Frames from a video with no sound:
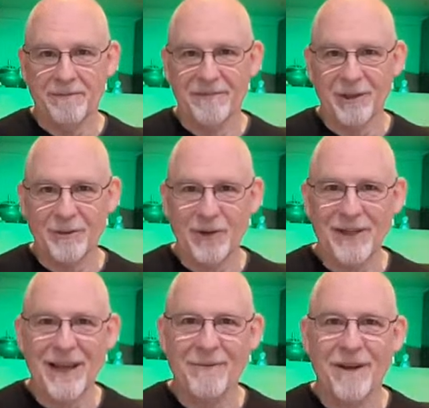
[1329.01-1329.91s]
Let's put it
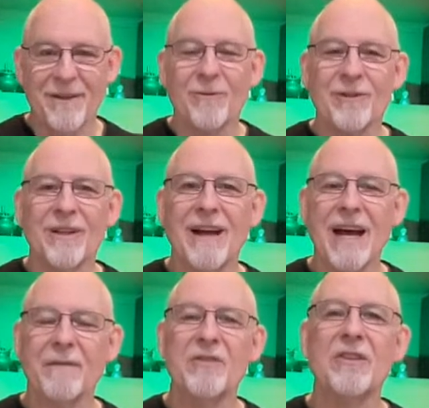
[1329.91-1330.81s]
that way. There was a
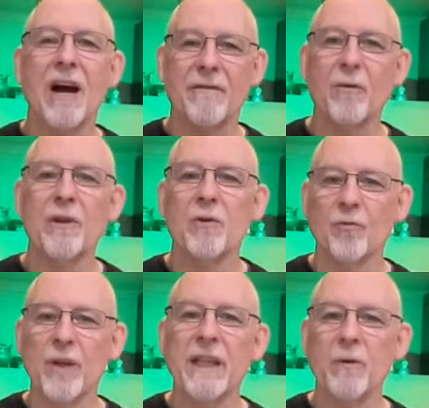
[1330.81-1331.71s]
lot of stuff where you
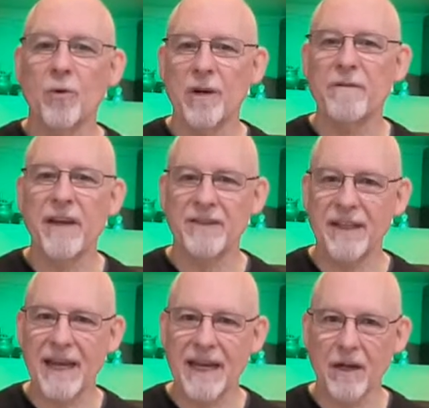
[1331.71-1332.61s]
really were
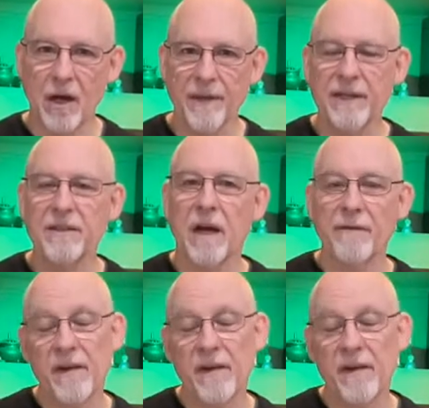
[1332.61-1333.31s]
investigating all that stuff.